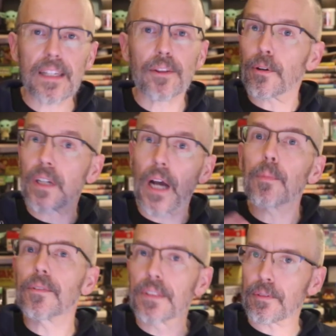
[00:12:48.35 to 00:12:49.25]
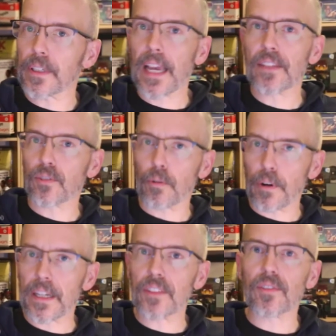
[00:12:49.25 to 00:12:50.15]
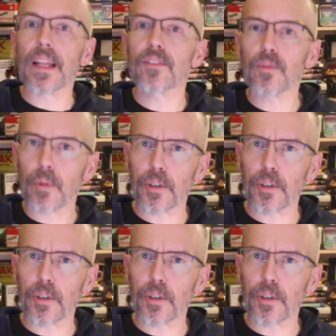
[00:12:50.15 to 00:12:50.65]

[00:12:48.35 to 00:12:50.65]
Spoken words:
There are a couple of different cases already, so that's the one